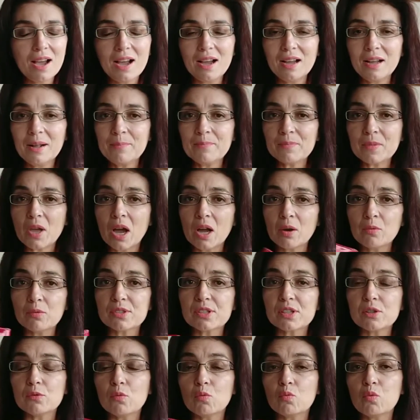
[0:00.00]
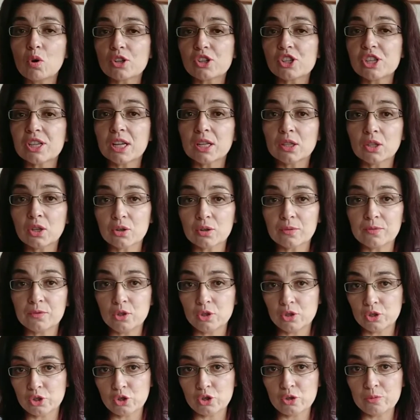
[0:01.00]
I was watching a lot of
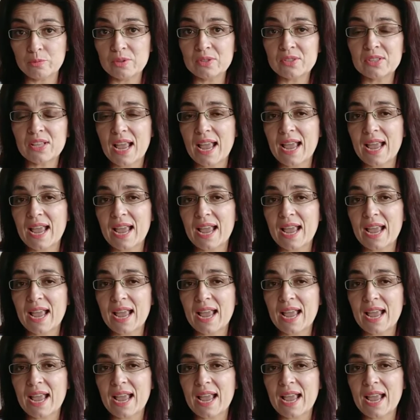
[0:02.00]
YouTubers